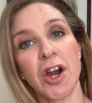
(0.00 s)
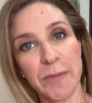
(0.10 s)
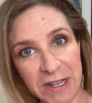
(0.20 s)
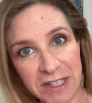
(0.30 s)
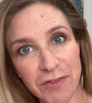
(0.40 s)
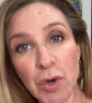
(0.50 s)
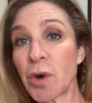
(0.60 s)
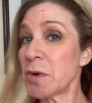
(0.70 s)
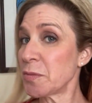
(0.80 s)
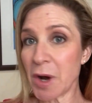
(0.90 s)
are because of a
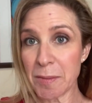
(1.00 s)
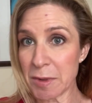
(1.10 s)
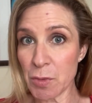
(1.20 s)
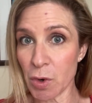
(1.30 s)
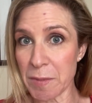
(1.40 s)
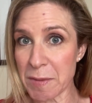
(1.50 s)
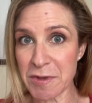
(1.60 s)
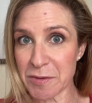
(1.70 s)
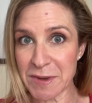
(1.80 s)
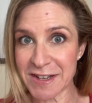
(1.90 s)
hormone problem or
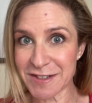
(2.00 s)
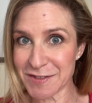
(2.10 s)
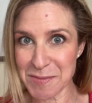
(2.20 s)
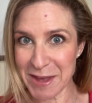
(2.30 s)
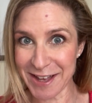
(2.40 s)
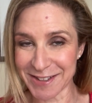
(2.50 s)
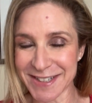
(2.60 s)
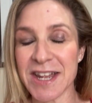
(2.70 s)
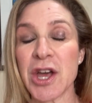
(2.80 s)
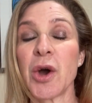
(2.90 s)
maybe they're because of something
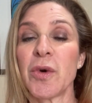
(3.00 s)
else?